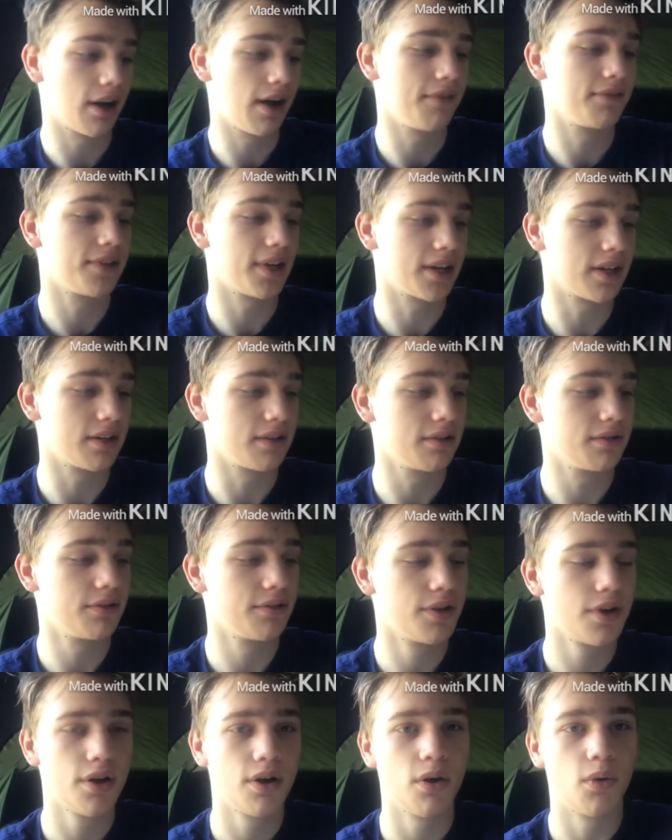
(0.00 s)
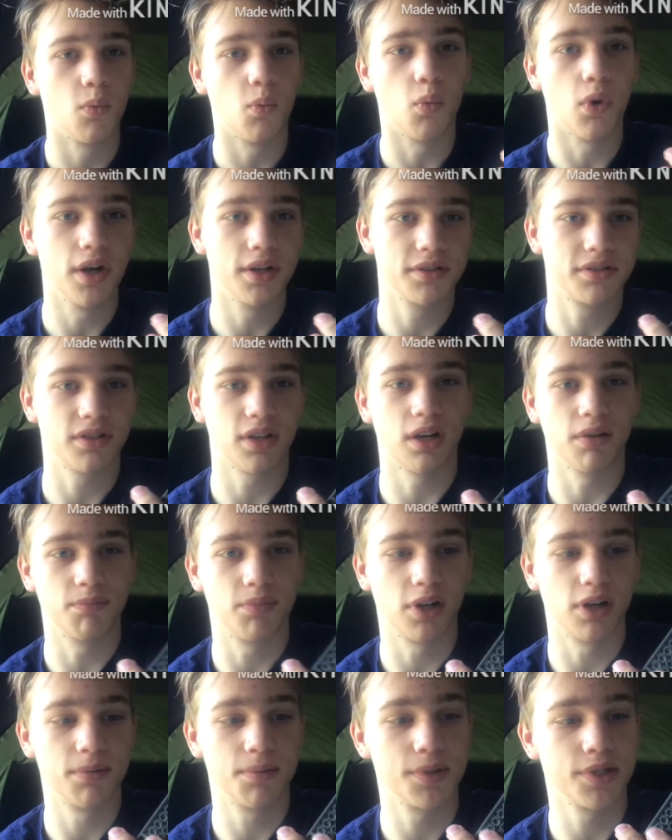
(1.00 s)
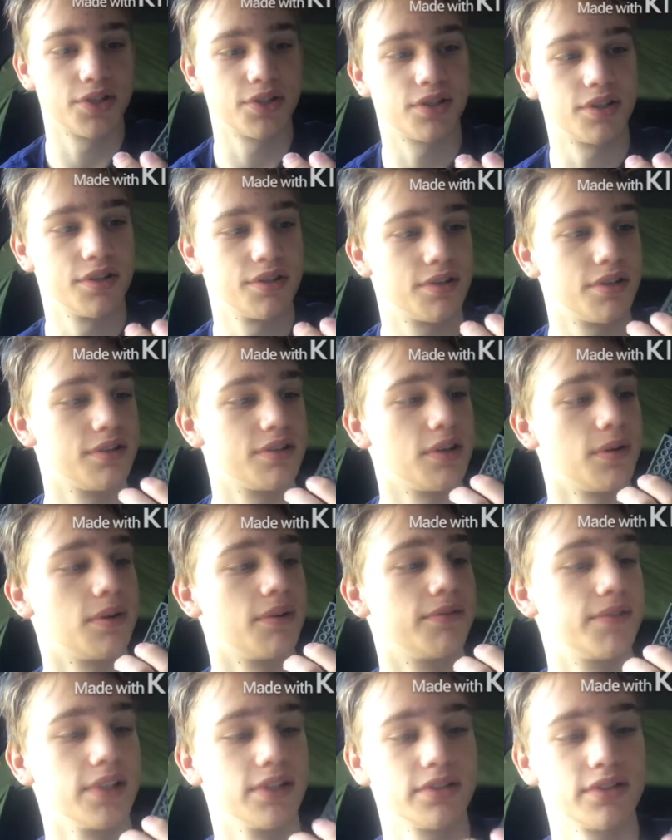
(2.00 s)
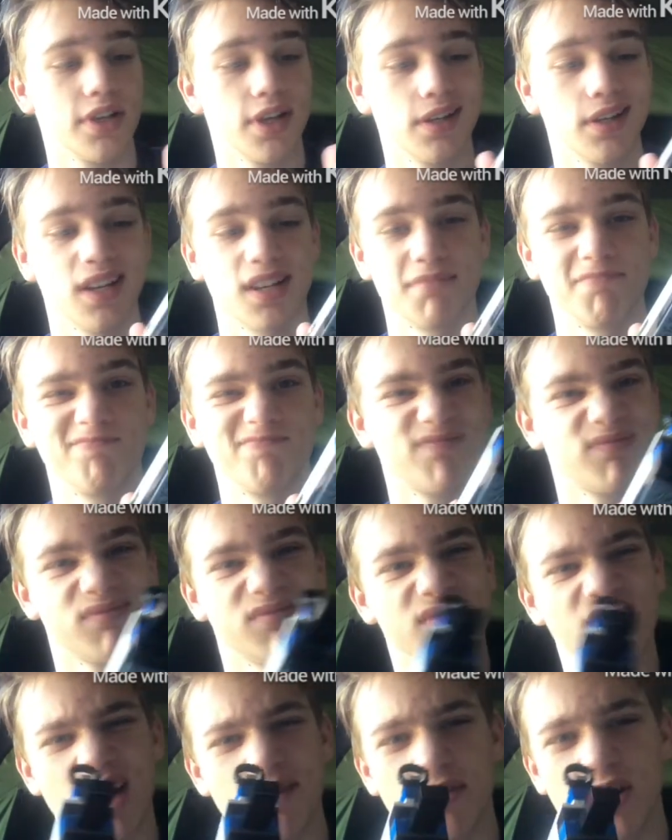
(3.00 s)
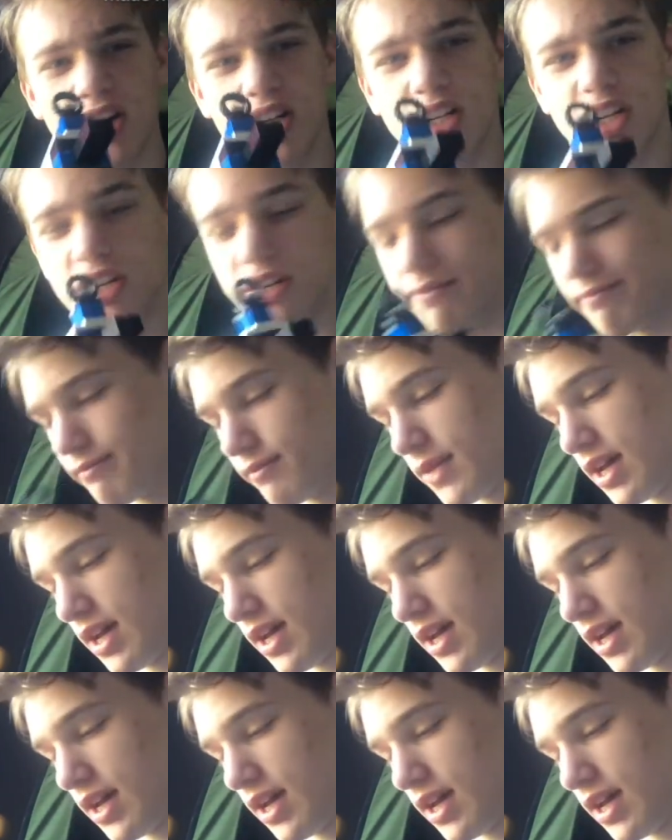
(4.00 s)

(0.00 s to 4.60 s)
I've done it once on purpose just to see what it feels like, and not very good.